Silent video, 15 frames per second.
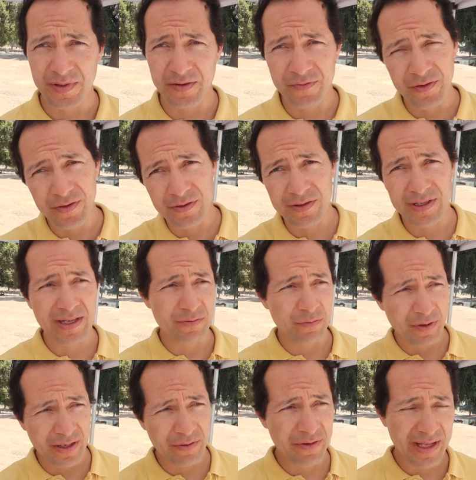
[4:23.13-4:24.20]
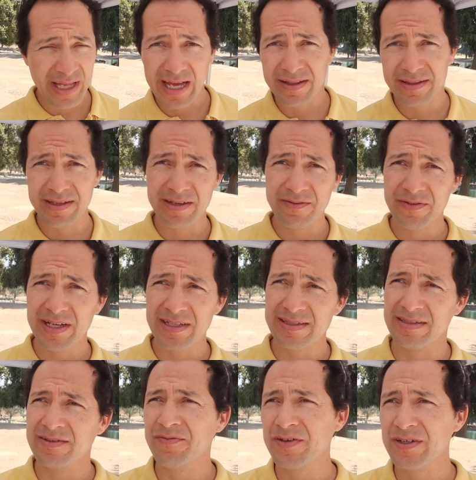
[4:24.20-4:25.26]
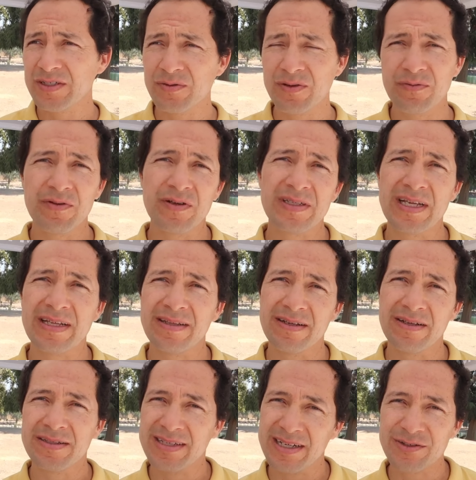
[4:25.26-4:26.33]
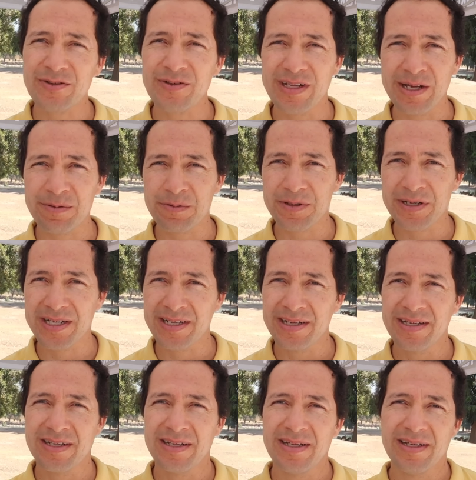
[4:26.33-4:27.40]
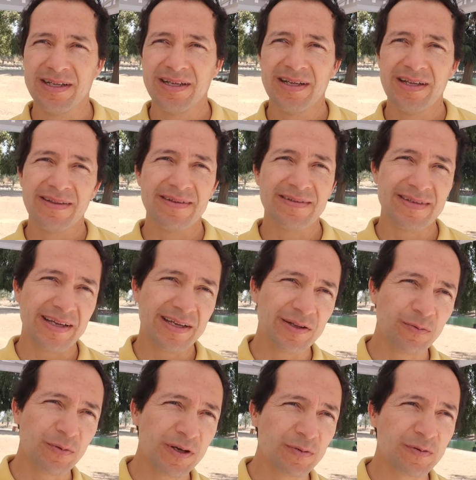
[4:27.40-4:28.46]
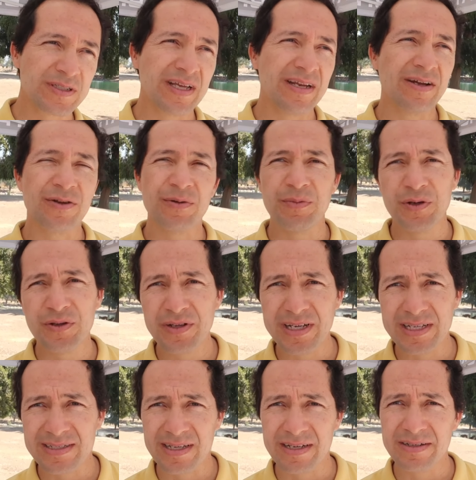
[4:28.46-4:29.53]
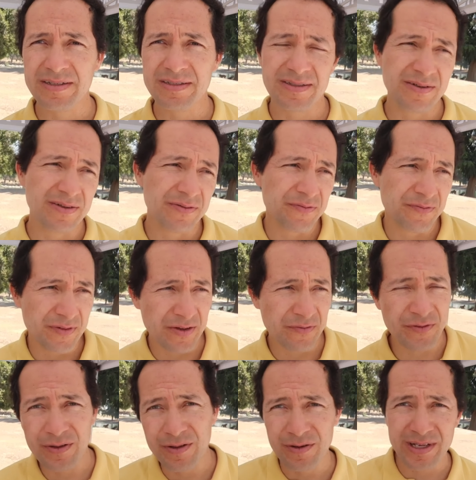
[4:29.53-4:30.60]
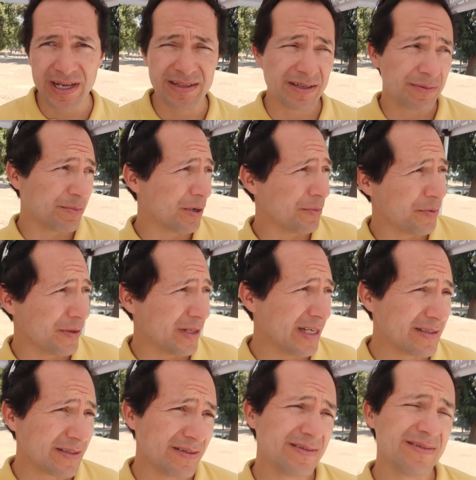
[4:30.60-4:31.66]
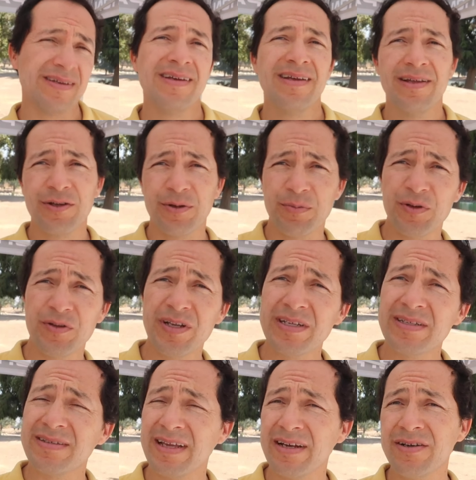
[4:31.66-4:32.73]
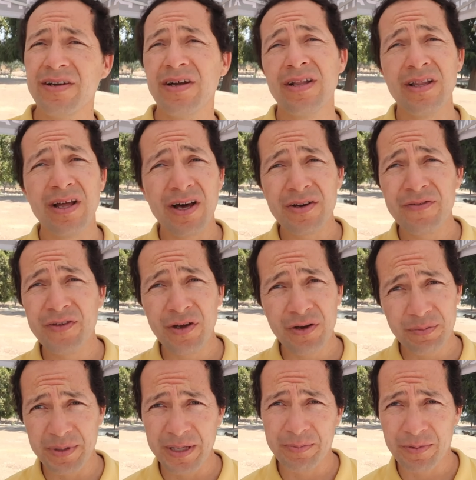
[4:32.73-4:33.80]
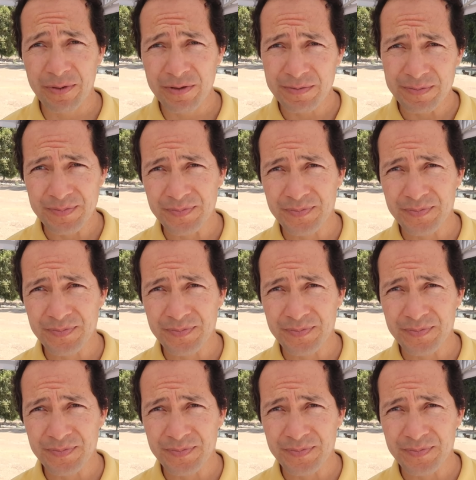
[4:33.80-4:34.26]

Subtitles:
If you look at where we had the events, the first one was at the Central Library. The second one was at a community center. So if you look at their populations, community center, a lot of young people.